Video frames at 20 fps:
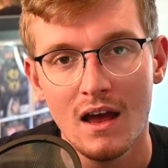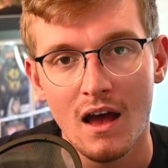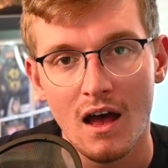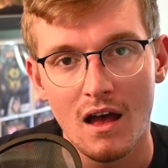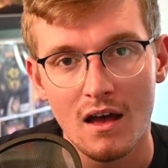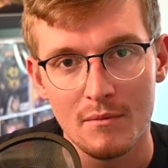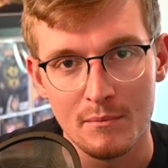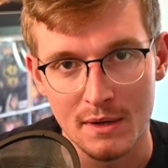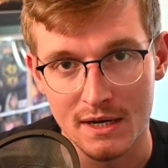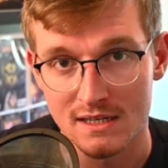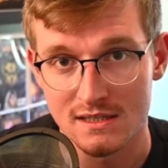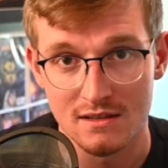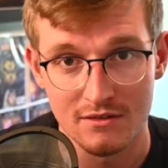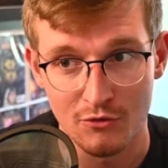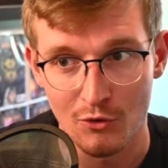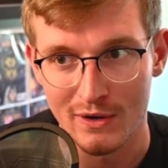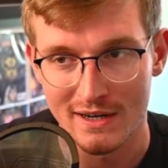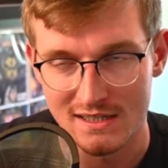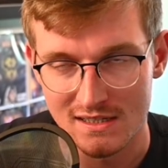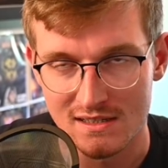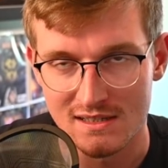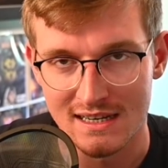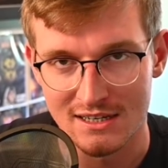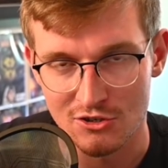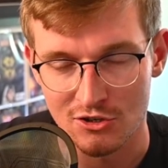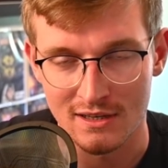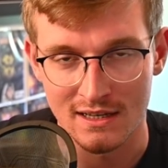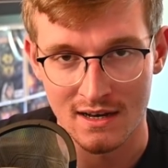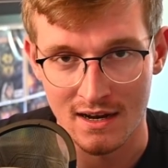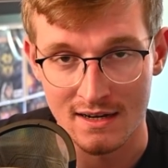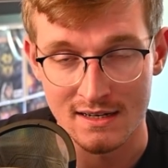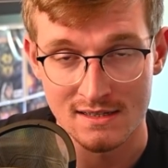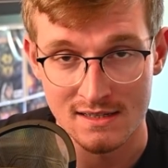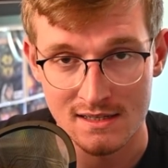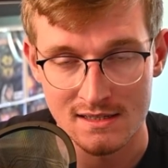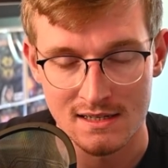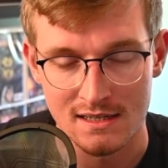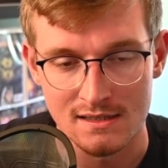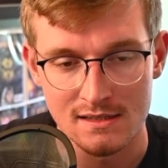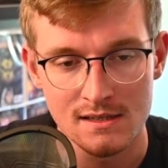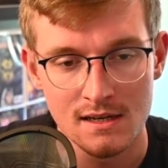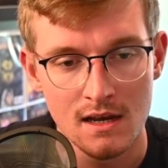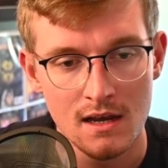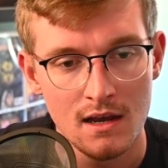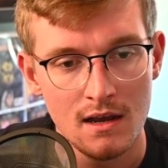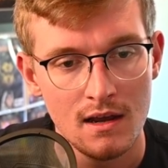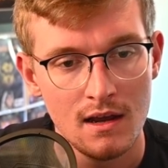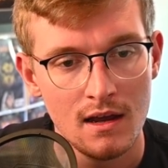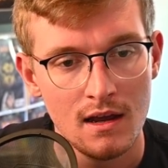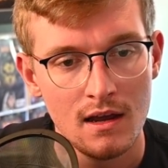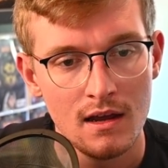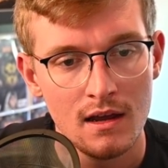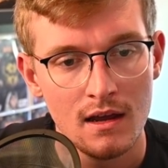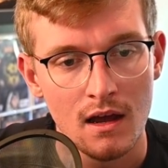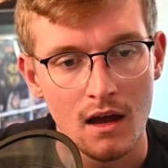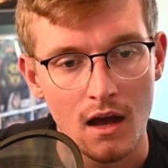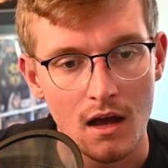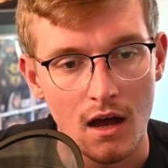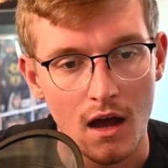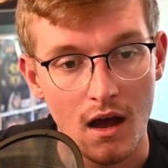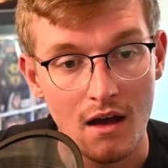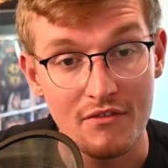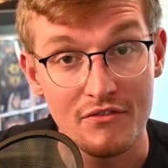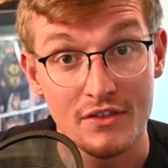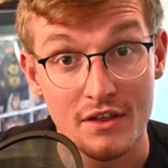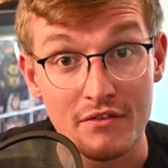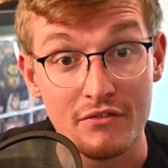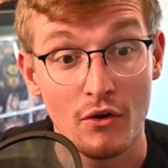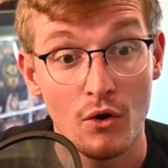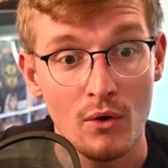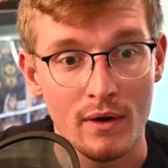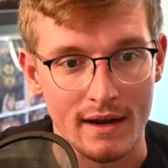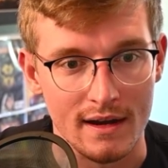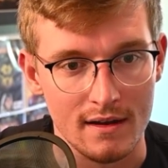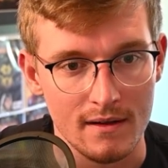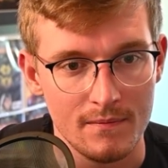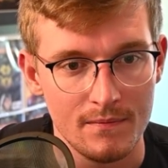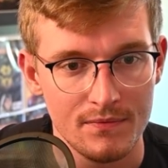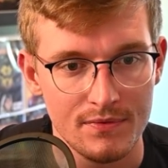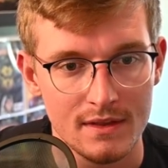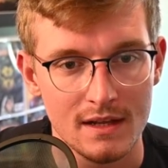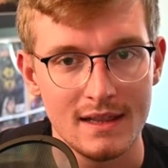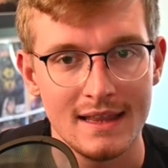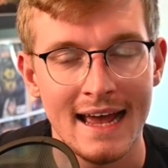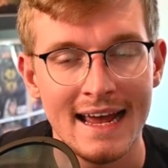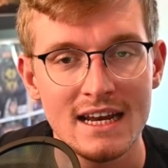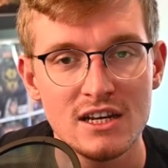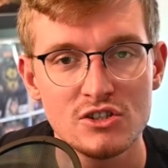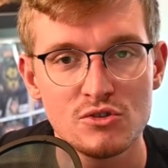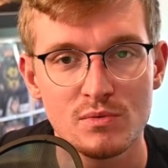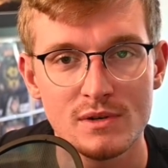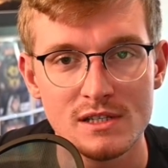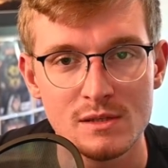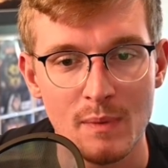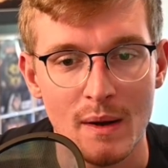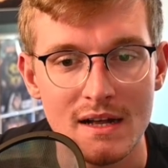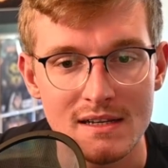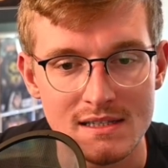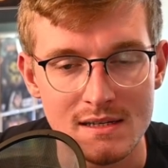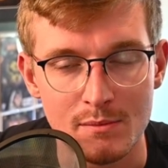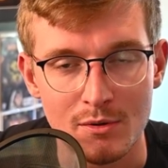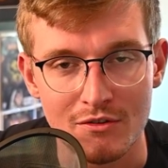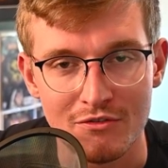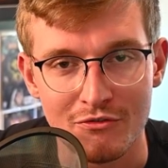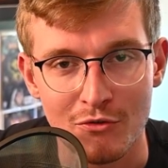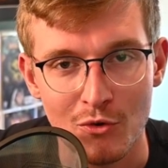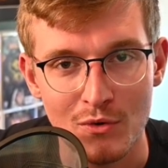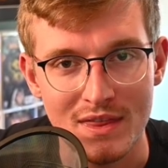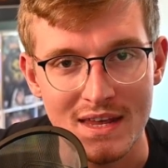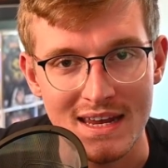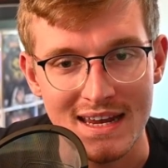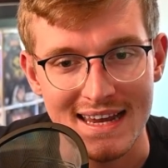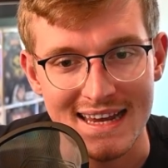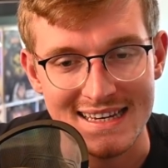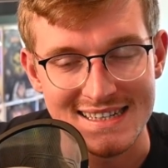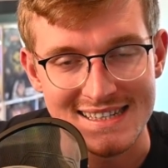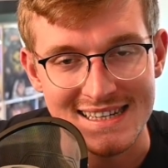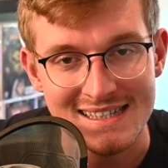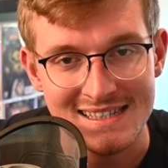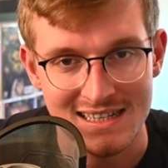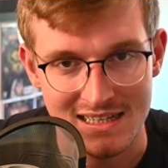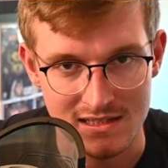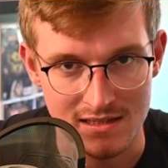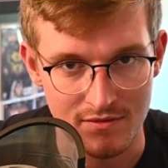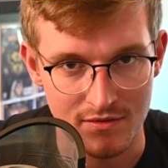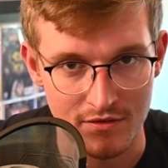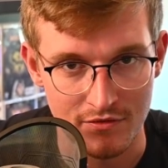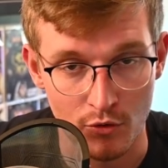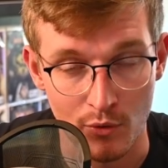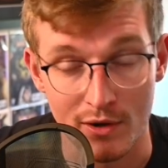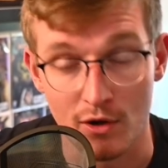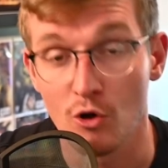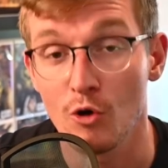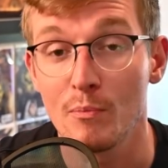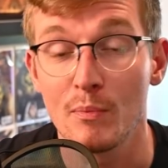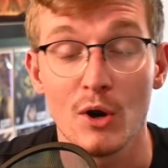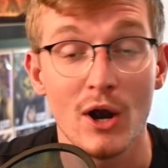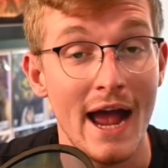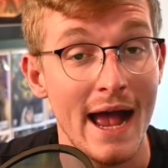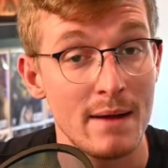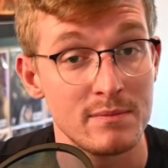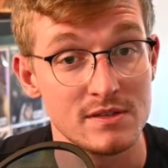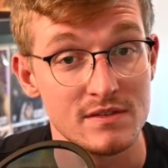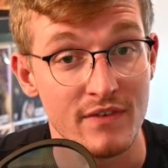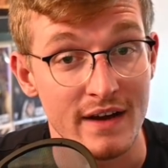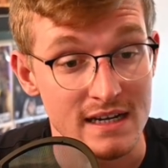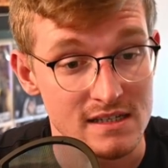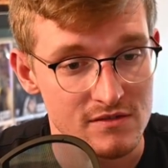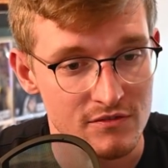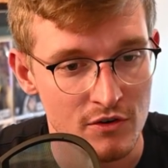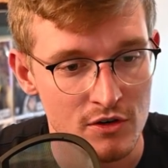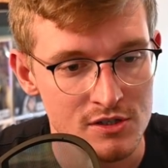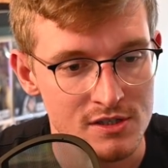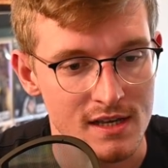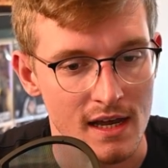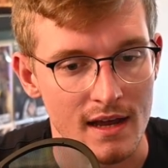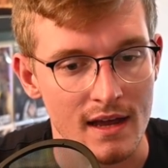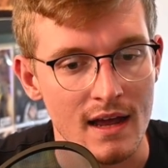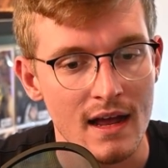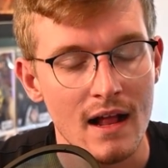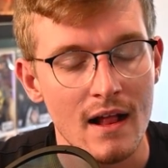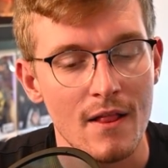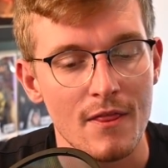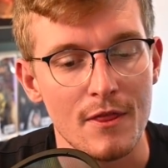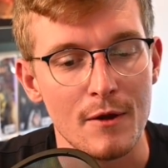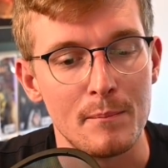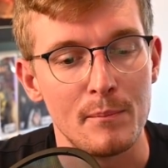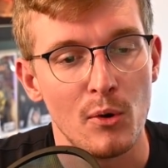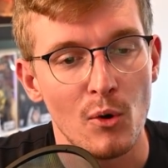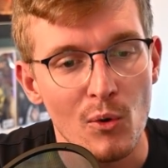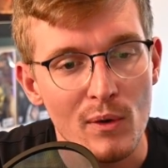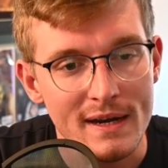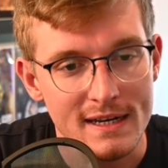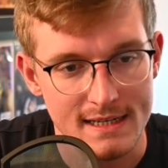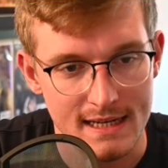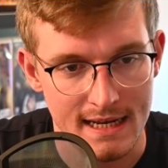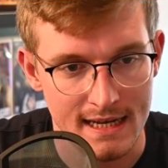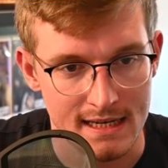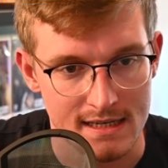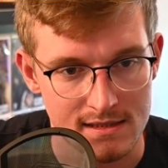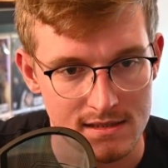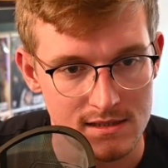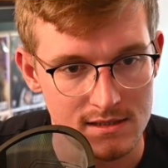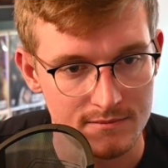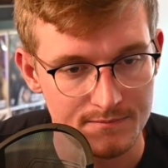because the void is essentially non-existence, of the void. The light is responsible for the existence of the void, or perhaps vice versa. The point is